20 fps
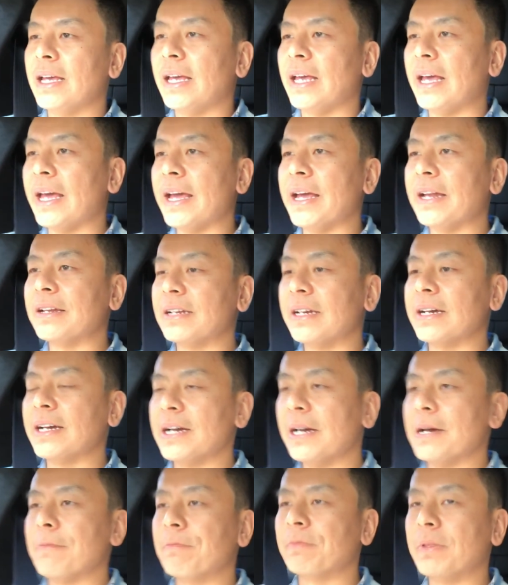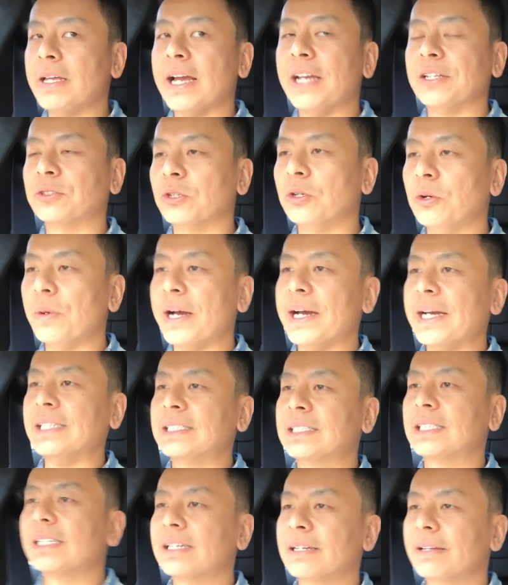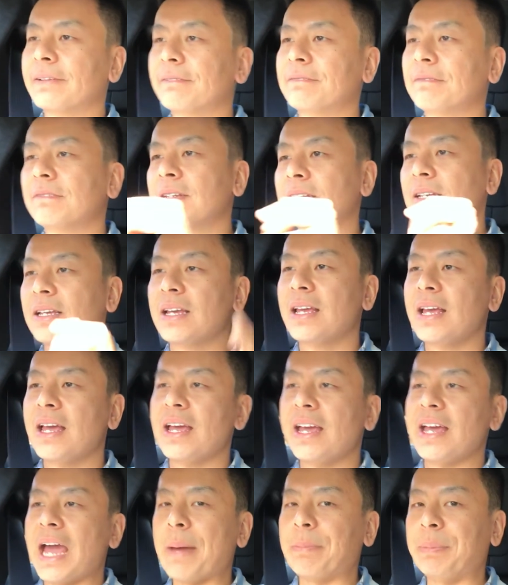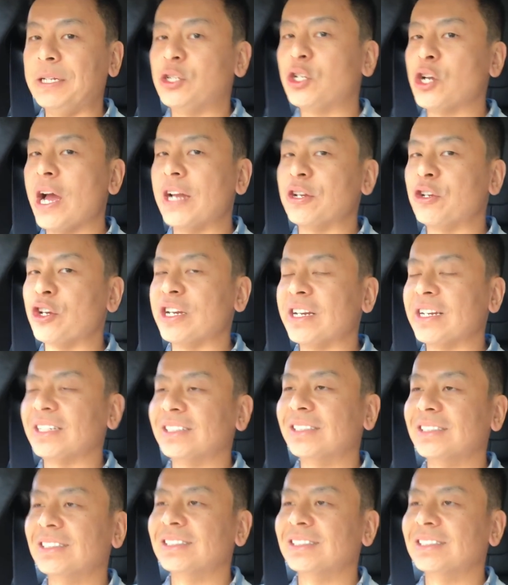And as always, happy charging.